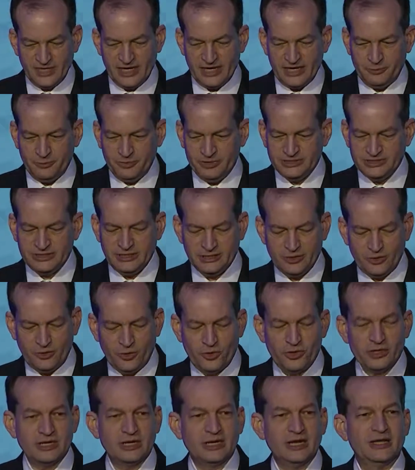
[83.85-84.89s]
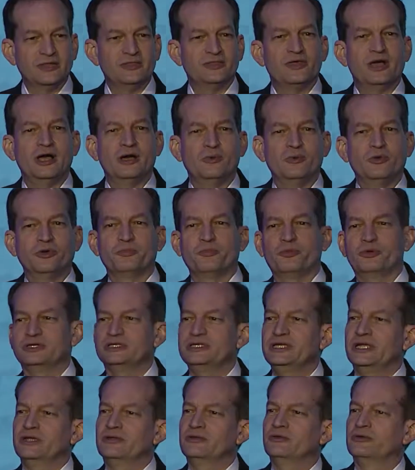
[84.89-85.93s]
recently heard and I thought were
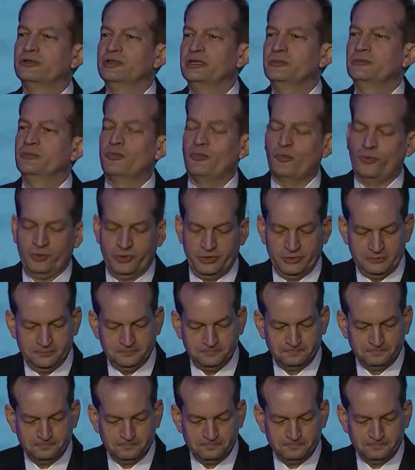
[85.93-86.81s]
particularly important.